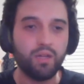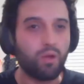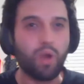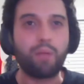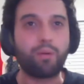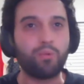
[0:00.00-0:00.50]

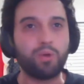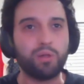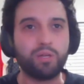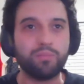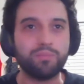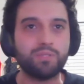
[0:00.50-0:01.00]
Robert
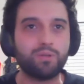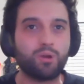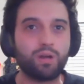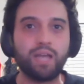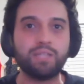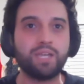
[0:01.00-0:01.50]
Williams
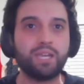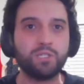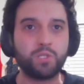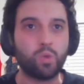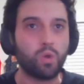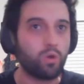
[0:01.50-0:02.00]
or an Isaiah
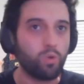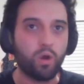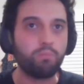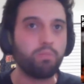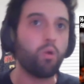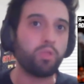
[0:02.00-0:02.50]
Stewart, who
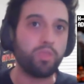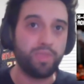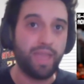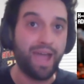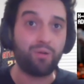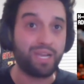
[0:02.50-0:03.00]
are both
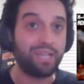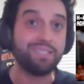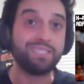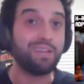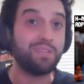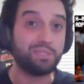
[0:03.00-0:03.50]
now
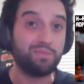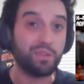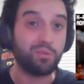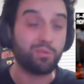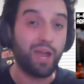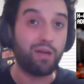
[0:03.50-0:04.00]
inside this
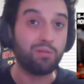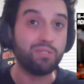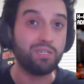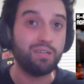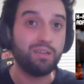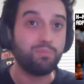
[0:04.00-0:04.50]
5th round
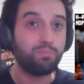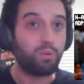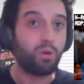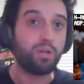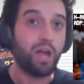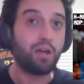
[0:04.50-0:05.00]

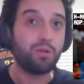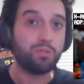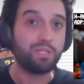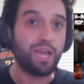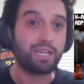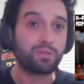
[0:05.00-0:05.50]
per
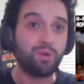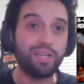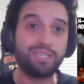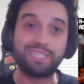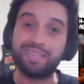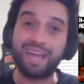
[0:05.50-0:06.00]
Yahoo's X
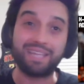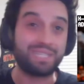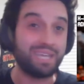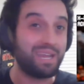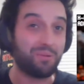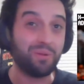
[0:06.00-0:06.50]
ranks, and that's
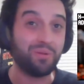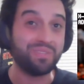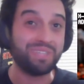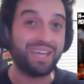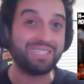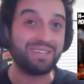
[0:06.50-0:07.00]
getting real
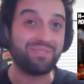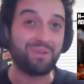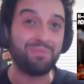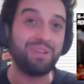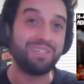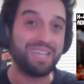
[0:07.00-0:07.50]
dicey for
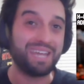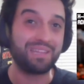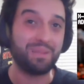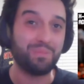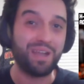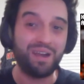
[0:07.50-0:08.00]
me to take
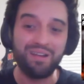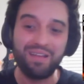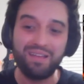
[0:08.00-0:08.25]
them there.